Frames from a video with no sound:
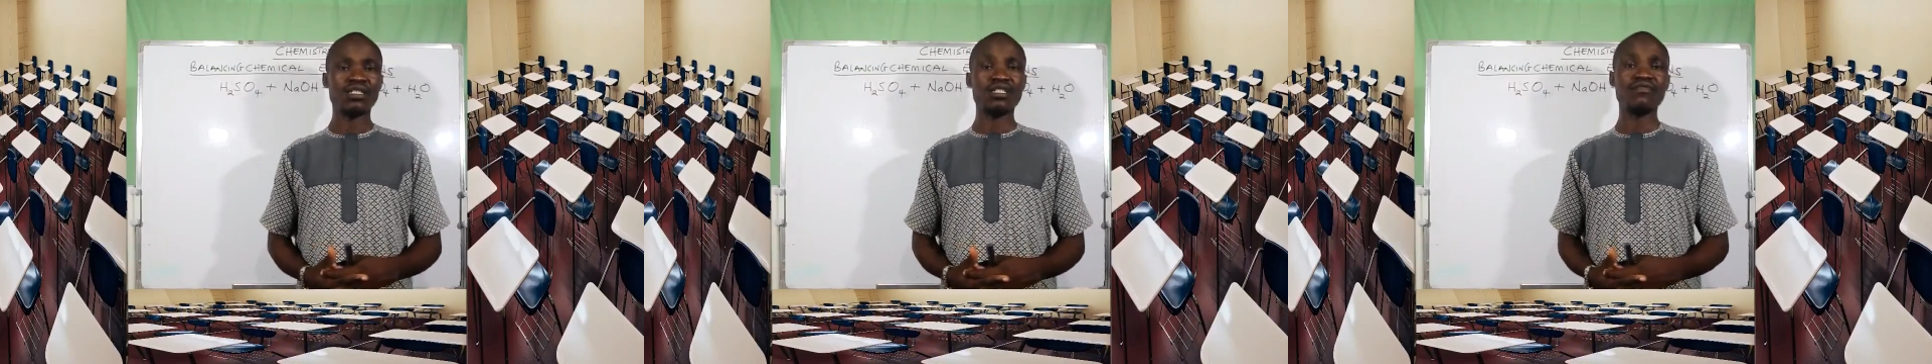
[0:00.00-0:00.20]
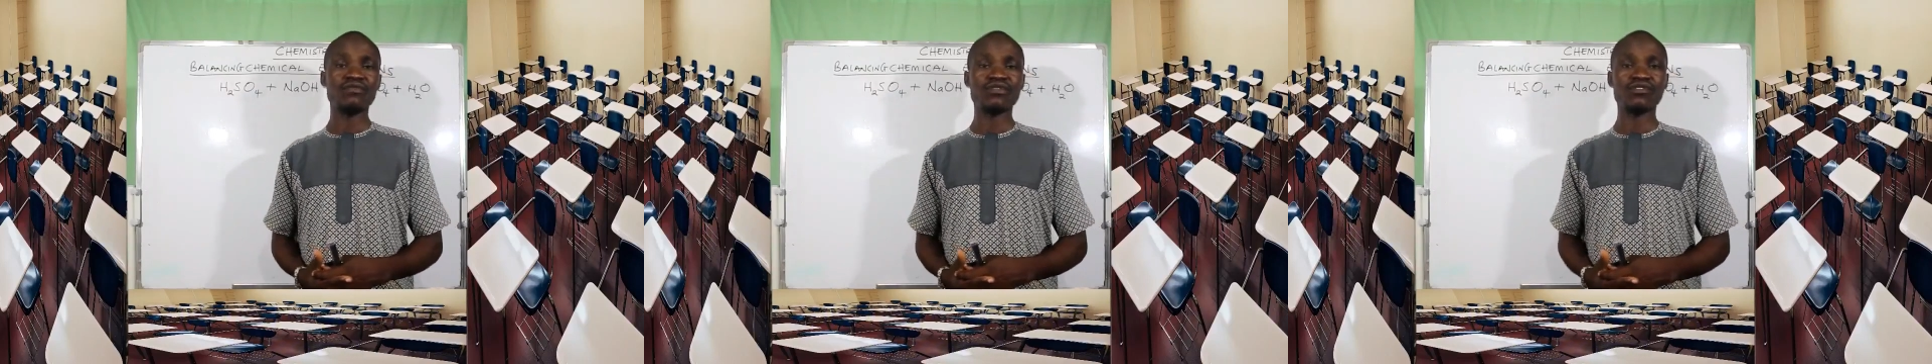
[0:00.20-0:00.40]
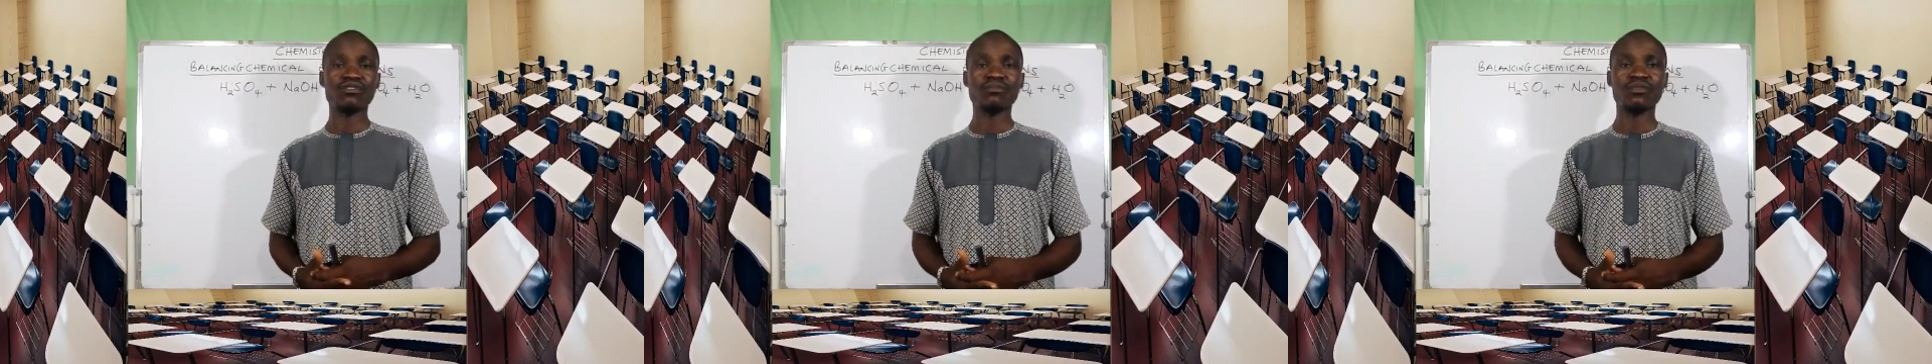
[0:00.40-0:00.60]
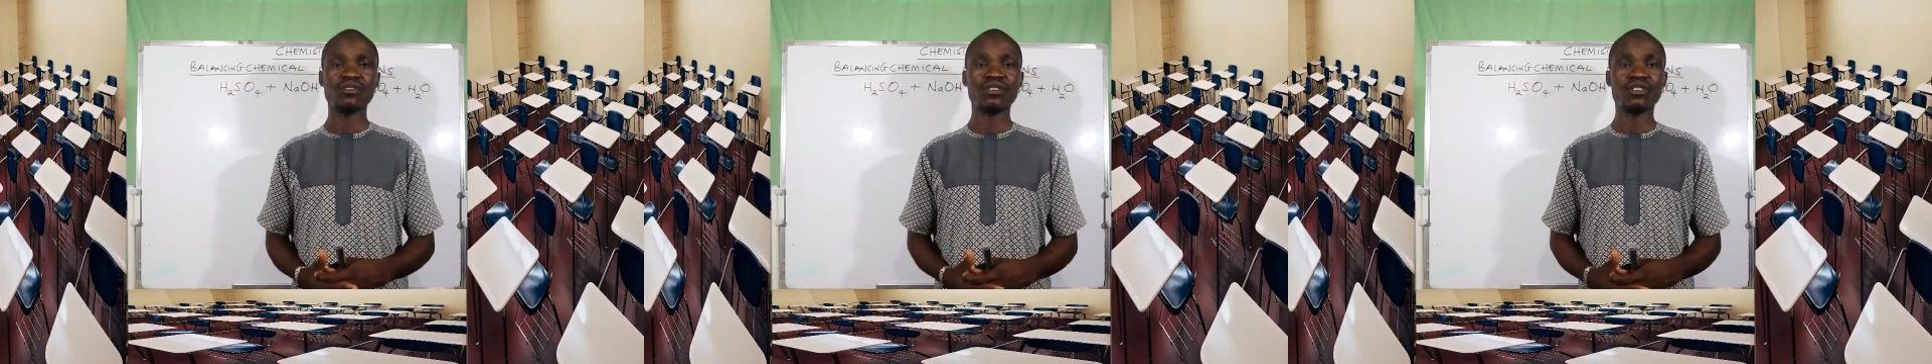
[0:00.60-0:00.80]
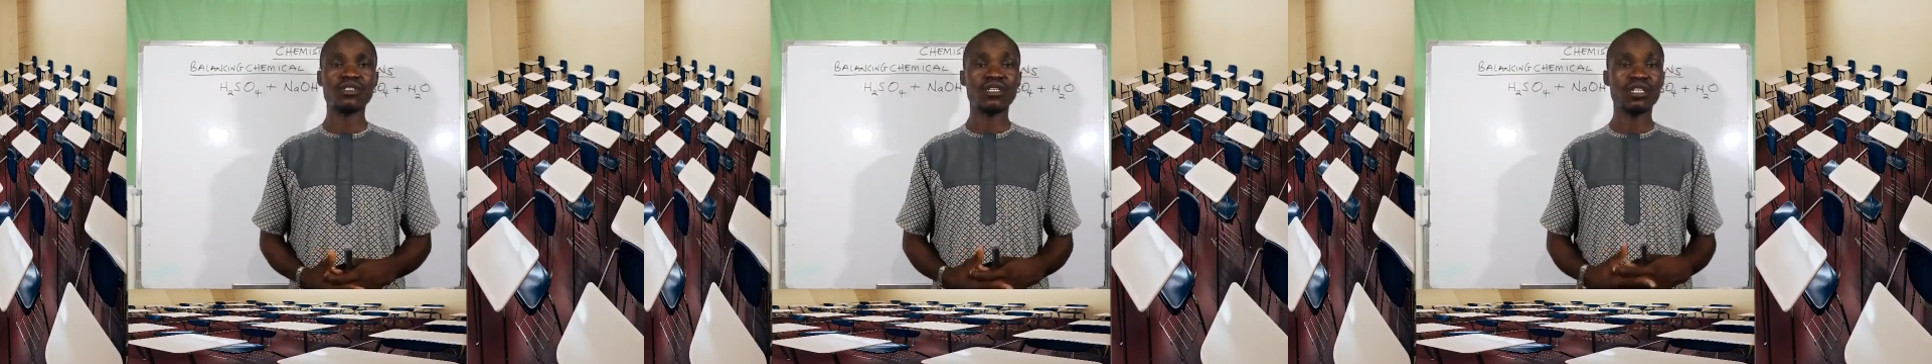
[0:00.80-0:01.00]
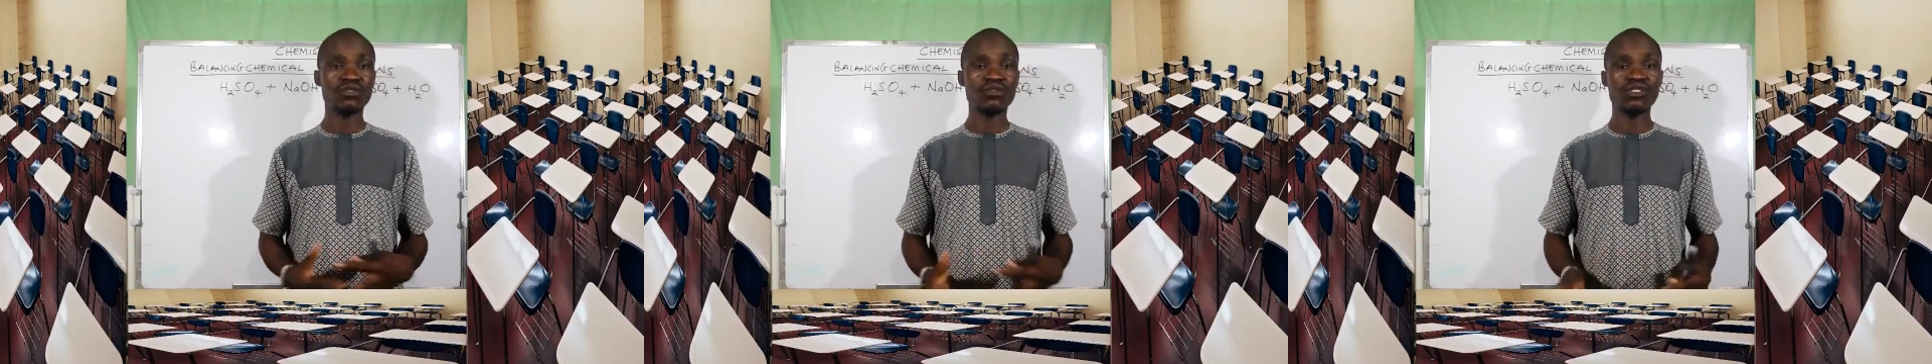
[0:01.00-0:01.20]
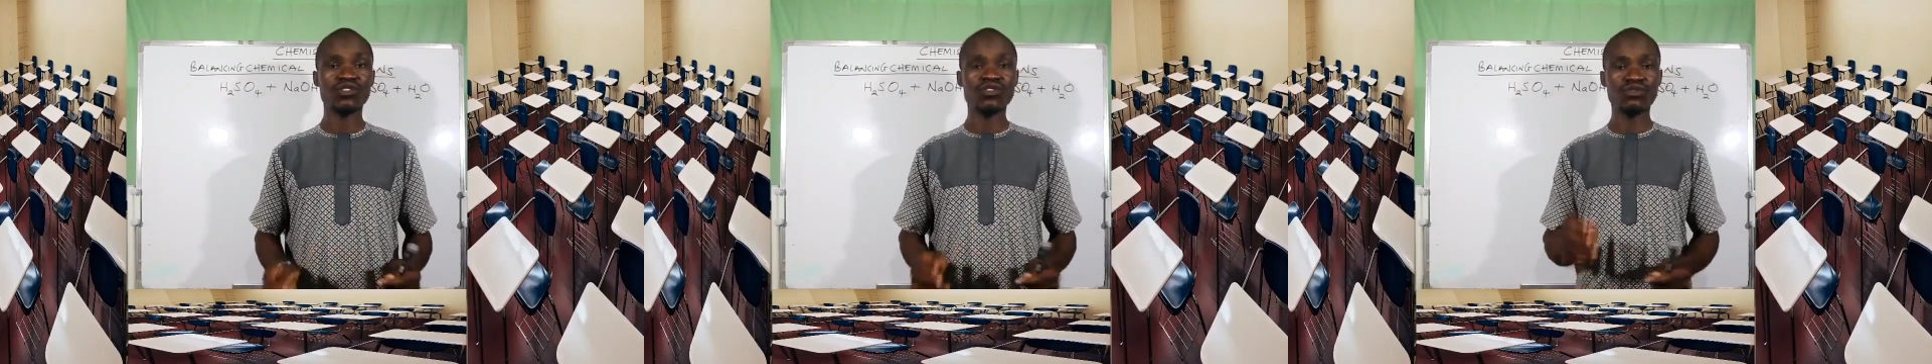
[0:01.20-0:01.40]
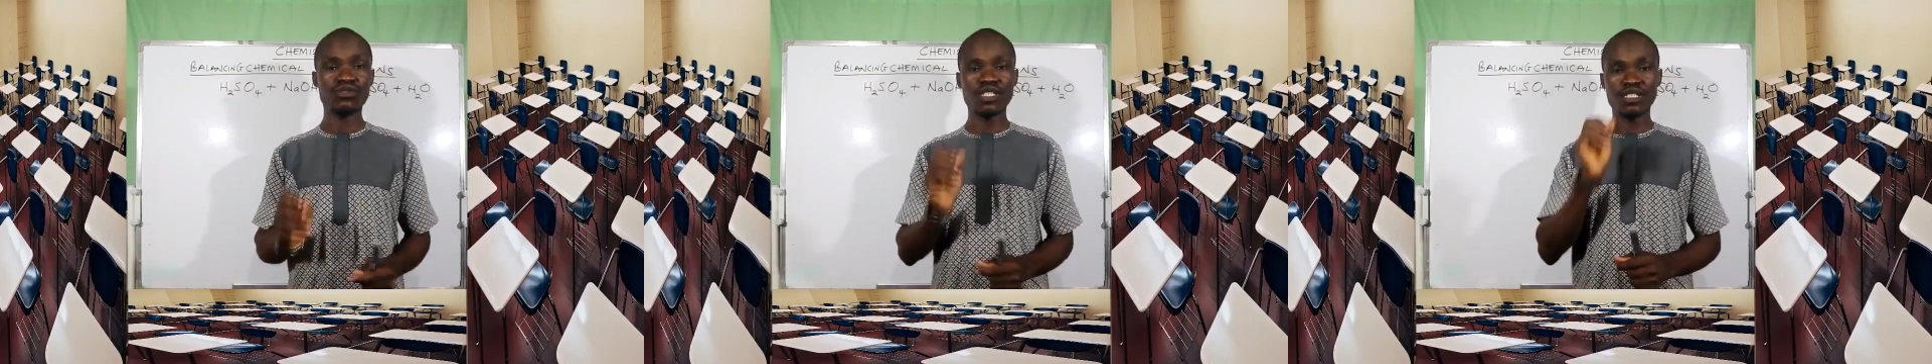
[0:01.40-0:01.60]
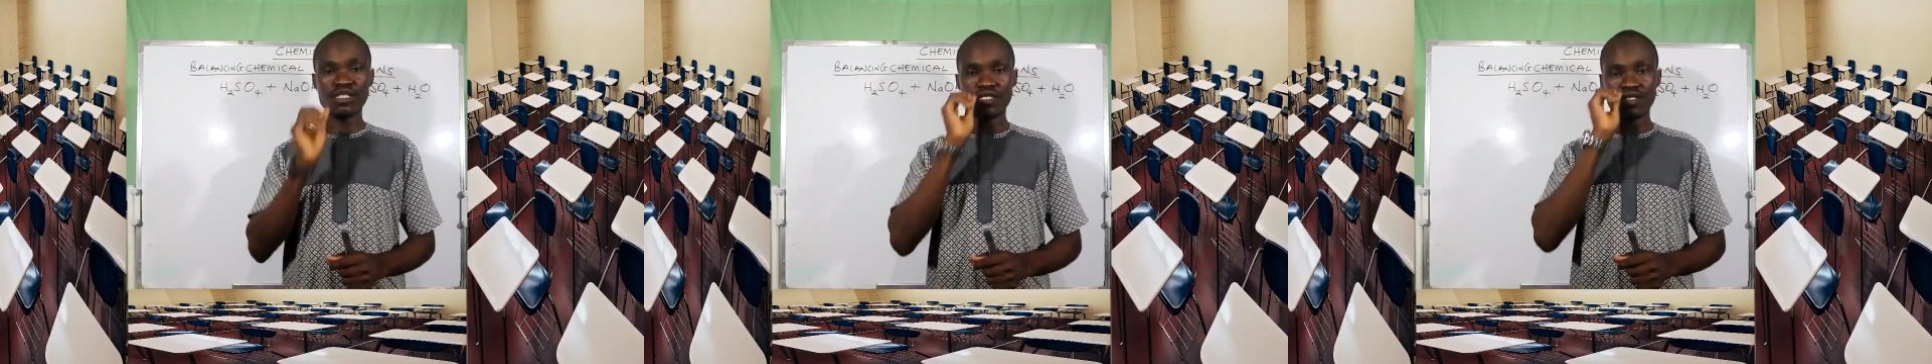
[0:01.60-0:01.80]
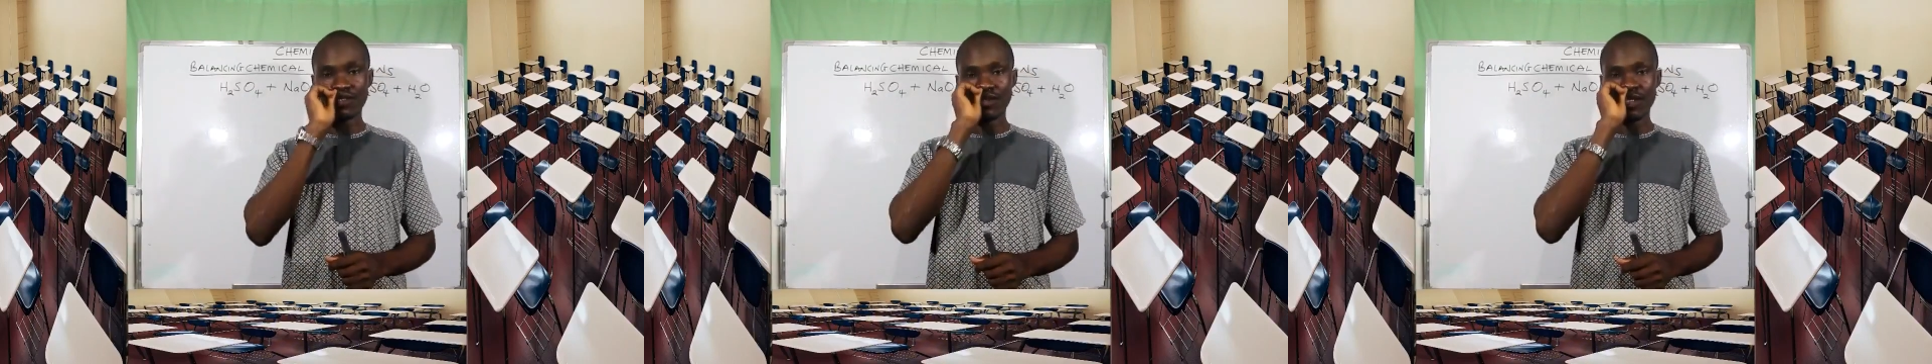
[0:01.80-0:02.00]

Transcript: Even some undergraduate students,